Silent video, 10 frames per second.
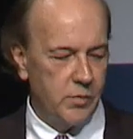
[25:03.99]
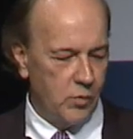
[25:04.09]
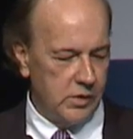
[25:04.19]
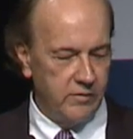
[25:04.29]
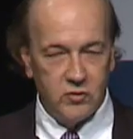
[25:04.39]
But
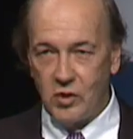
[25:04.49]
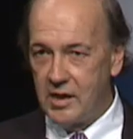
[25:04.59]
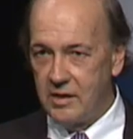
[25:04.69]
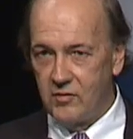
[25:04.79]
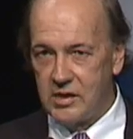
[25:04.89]
when you've
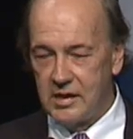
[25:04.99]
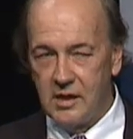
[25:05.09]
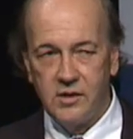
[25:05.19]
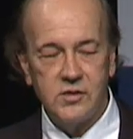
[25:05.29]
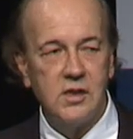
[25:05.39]
tried everything
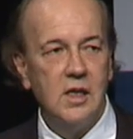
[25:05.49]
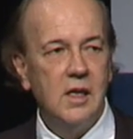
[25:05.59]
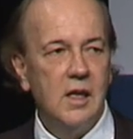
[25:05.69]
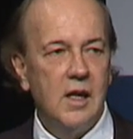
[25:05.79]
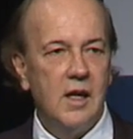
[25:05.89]
else
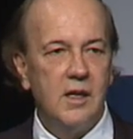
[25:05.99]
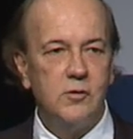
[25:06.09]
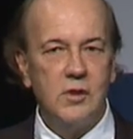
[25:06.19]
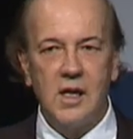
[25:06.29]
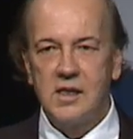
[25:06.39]
and
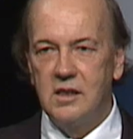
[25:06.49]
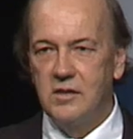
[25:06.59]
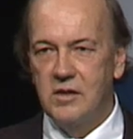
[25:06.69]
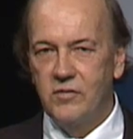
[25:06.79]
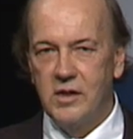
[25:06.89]
you're not
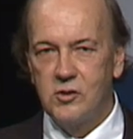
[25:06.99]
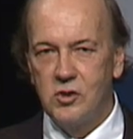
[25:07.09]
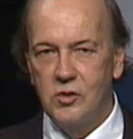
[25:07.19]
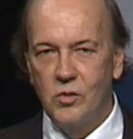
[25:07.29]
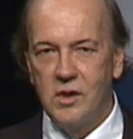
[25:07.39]
getting the
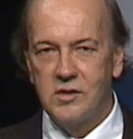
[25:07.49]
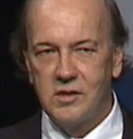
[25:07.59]
inflation you want,